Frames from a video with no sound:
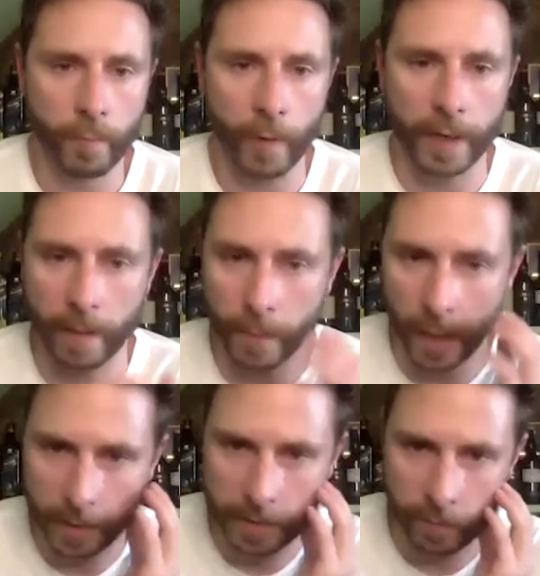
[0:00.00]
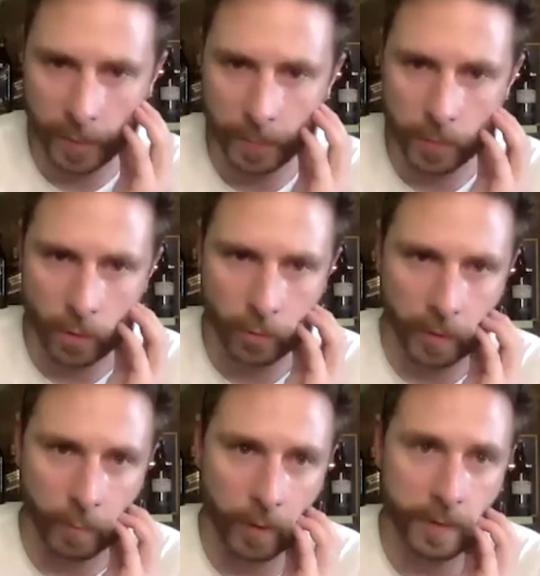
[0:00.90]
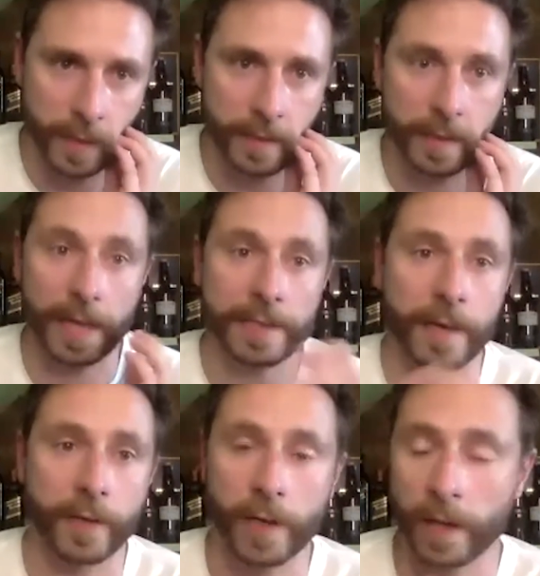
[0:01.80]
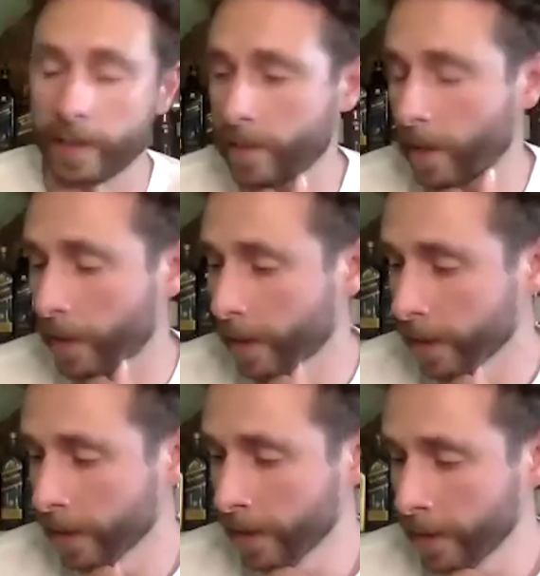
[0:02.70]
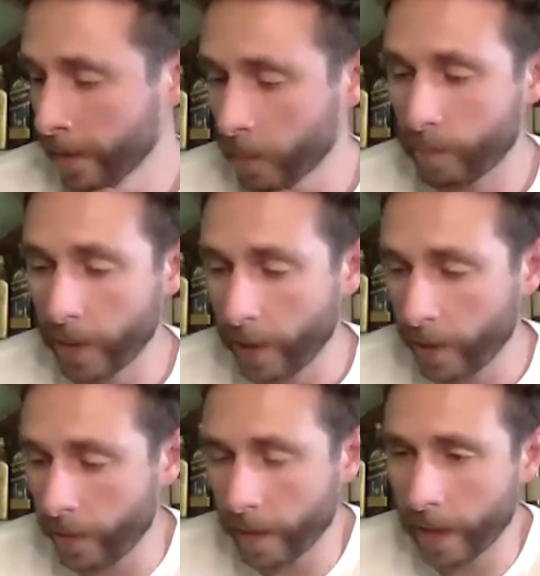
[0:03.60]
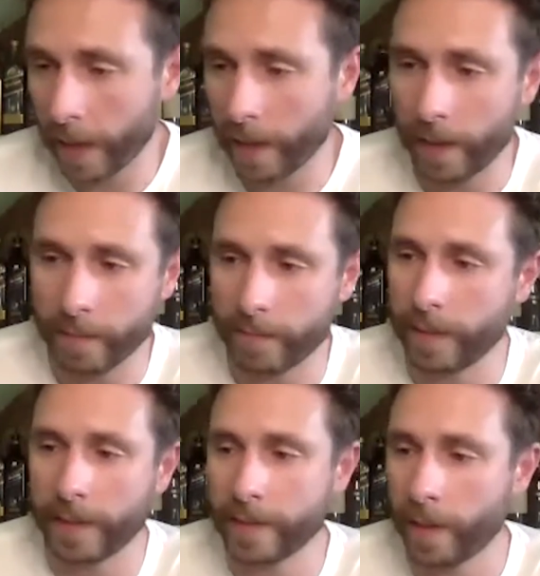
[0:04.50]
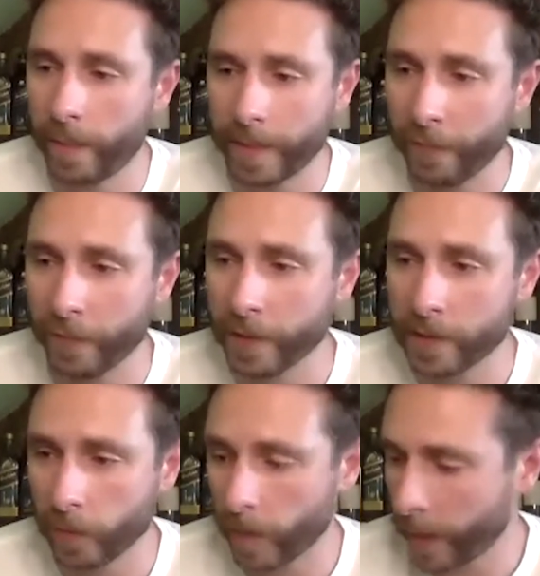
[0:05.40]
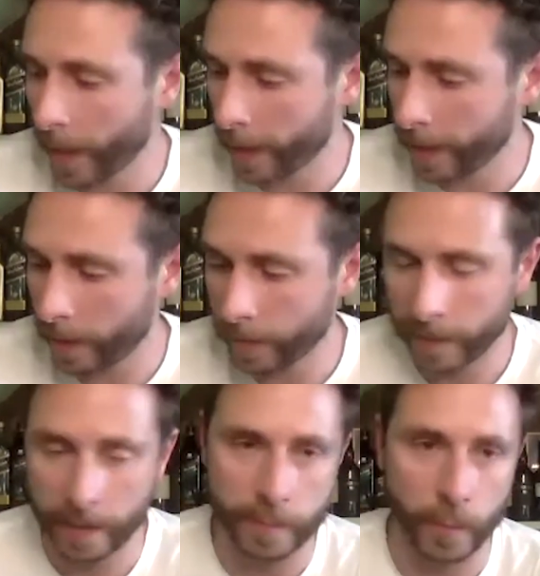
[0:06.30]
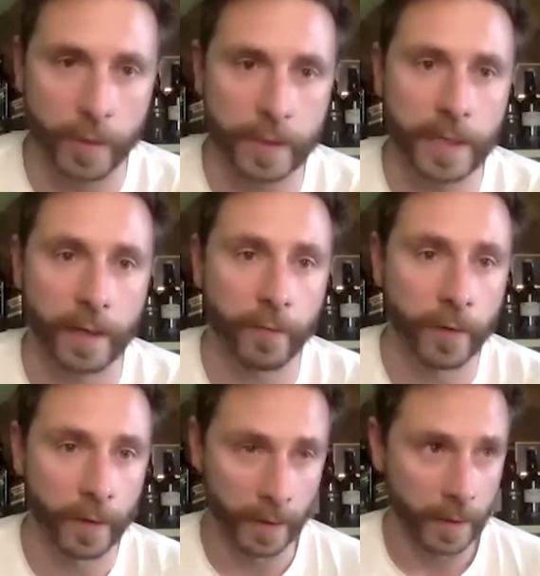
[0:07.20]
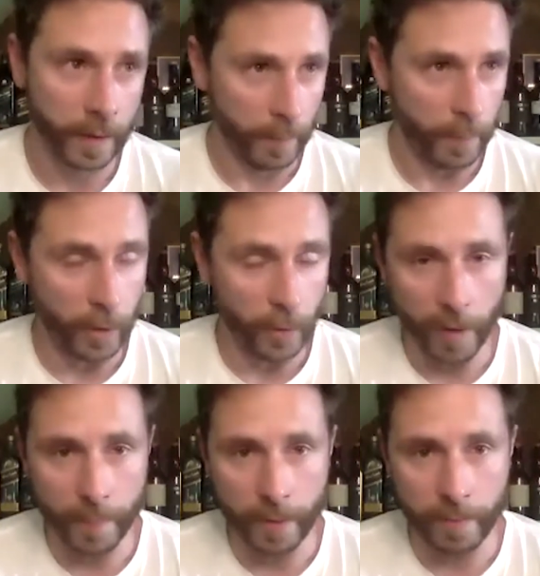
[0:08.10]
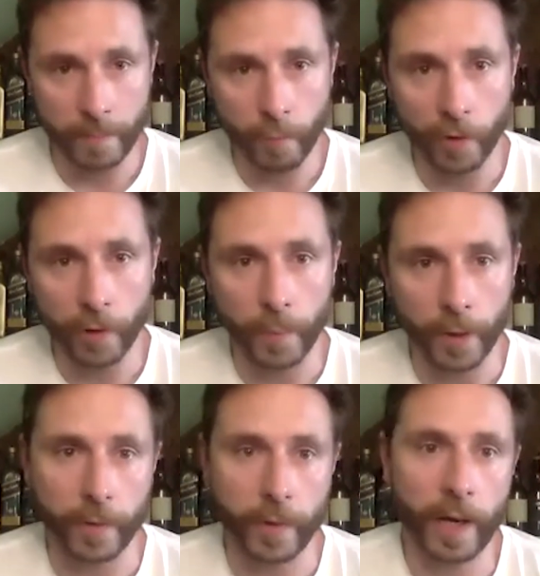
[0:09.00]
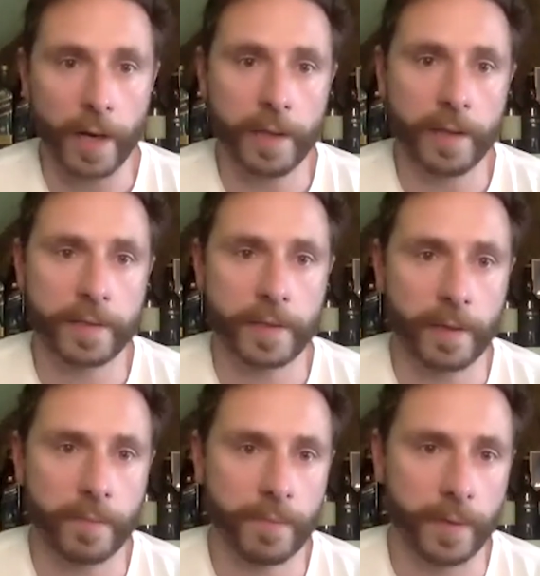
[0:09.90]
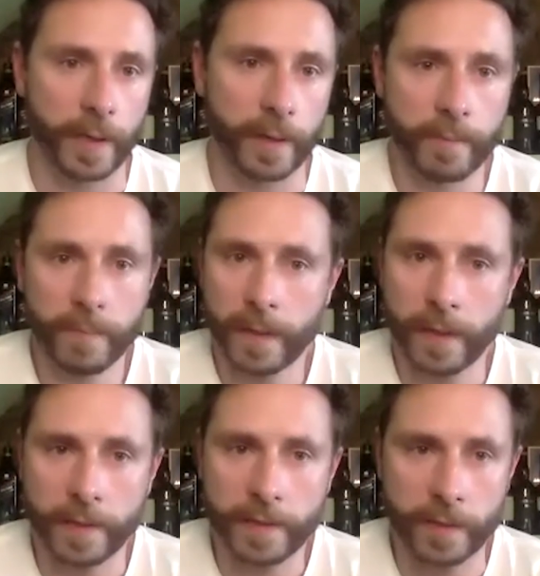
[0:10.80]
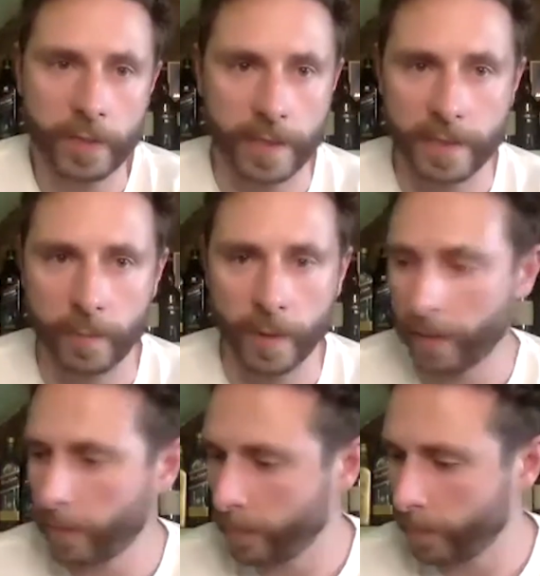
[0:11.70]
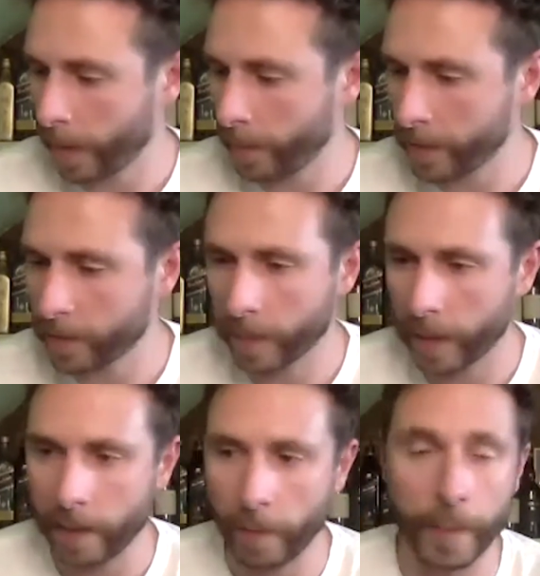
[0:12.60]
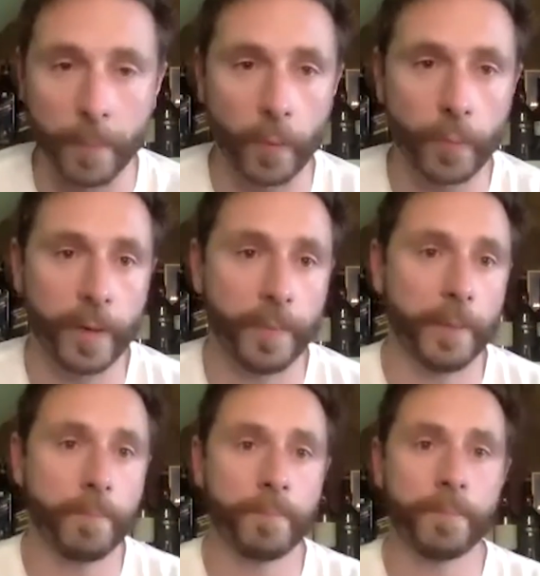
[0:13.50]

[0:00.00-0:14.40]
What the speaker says: regular part of people's ordering process, and that's how the colors stuck. With blue, there's no definite story behind it. I think it's more this kind of blue ribbon, royal blue color that's you know, associated with maybe something a little bit more premium.